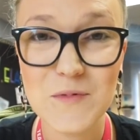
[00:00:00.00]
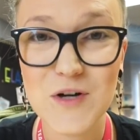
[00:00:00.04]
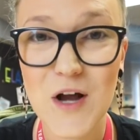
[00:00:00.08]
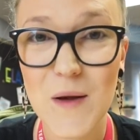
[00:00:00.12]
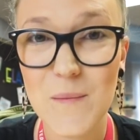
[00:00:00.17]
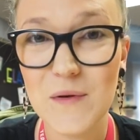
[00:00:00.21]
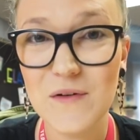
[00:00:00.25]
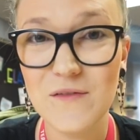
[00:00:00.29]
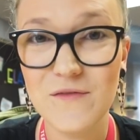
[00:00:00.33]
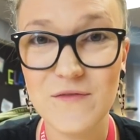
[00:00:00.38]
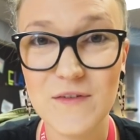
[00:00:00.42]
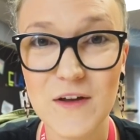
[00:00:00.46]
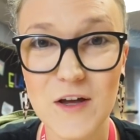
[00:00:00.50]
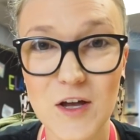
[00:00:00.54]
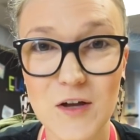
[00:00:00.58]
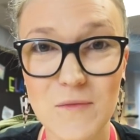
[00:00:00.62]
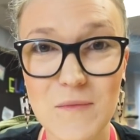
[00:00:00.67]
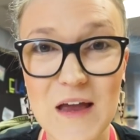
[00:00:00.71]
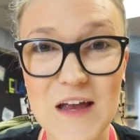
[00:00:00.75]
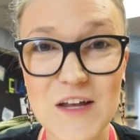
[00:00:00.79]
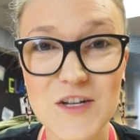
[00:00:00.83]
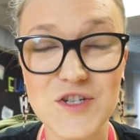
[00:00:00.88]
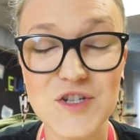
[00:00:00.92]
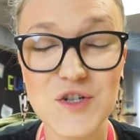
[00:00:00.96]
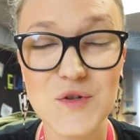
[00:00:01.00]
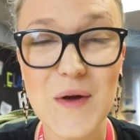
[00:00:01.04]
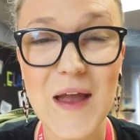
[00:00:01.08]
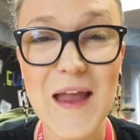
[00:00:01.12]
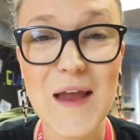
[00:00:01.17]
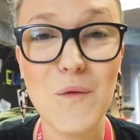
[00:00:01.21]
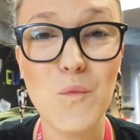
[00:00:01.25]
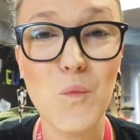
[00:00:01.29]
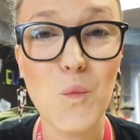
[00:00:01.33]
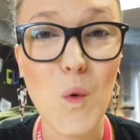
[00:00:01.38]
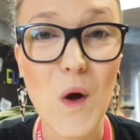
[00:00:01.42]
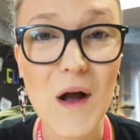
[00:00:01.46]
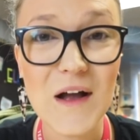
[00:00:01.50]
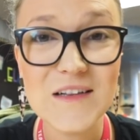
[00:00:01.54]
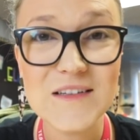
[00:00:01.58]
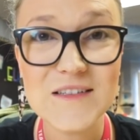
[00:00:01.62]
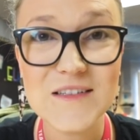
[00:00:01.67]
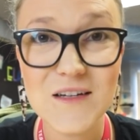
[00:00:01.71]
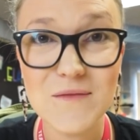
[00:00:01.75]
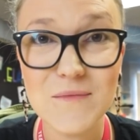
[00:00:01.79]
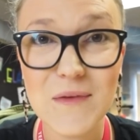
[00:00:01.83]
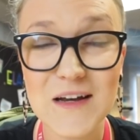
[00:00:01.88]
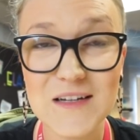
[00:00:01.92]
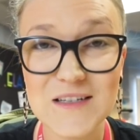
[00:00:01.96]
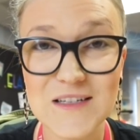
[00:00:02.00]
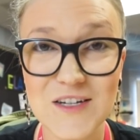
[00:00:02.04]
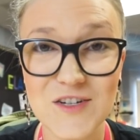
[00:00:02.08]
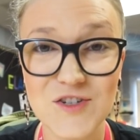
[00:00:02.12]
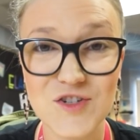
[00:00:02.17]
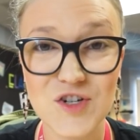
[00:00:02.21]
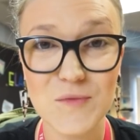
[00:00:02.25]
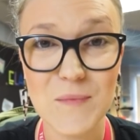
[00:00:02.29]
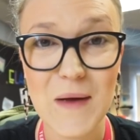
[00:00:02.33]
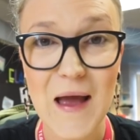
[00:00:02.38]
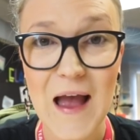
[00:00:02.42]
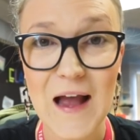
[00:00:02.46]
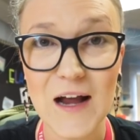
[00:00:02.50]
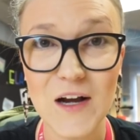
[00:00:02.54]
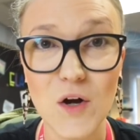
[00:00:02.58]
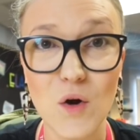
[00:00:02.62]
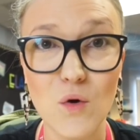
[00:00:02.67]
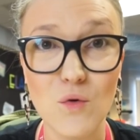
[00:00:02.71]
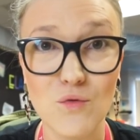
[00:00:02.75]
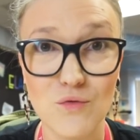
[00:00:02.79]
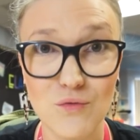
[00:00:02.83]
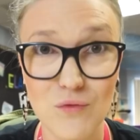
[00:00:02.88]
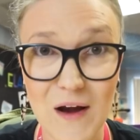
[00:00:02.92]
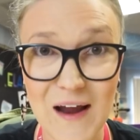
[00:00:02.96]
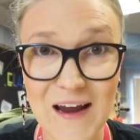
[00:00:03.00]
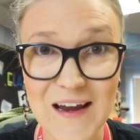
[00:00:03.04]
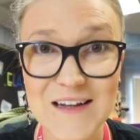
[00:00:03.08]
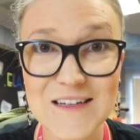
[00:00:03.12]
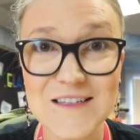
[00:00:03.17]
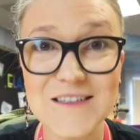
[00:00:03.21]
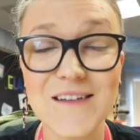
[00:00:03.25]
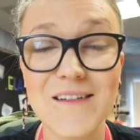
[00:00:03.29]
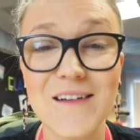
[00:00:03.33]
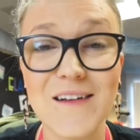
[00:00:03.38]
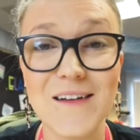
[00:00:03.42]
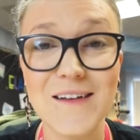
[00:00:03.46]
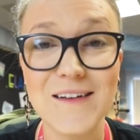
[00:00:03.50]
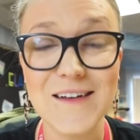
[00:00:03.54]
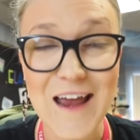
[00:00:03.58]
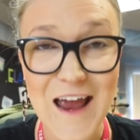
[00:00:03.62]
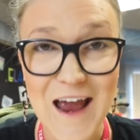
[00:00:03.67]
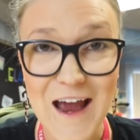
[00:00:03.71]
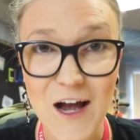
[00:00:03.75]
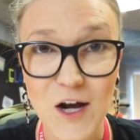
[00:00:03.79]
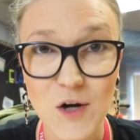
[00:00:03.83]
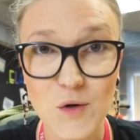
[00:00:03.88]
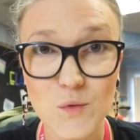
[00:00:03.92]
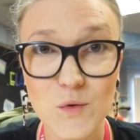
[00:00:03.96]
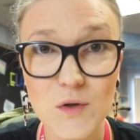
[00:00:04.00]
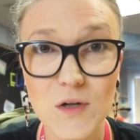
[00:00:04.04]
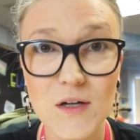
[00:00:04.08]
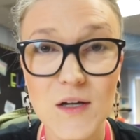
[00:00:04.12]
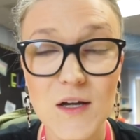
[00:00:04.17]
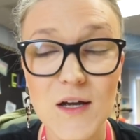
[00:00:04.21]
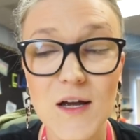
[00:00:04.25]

drop, and film and do a what's in my teacher bag right now.